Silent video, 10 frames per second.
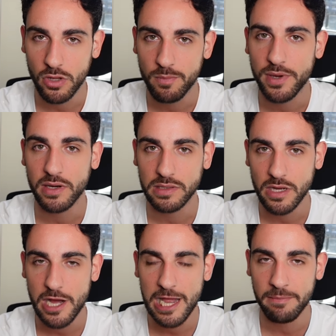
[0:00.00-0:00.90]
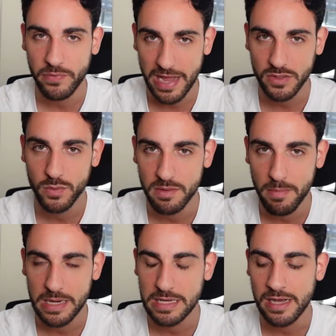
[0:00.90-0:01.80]
long period of time, that's where the
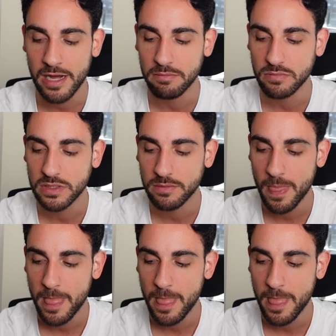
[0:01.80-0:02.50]
money comes.